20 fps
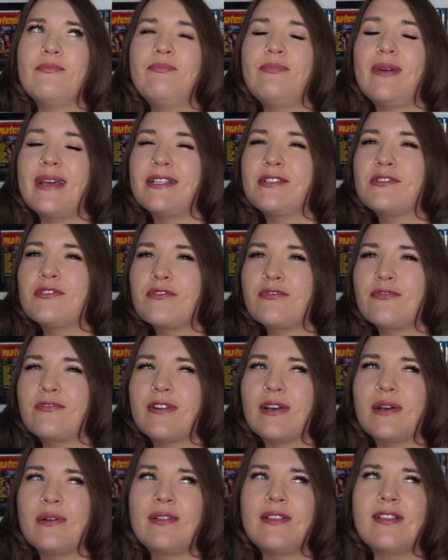based off
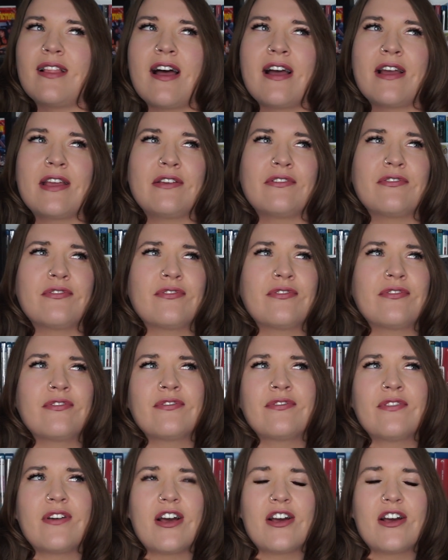real life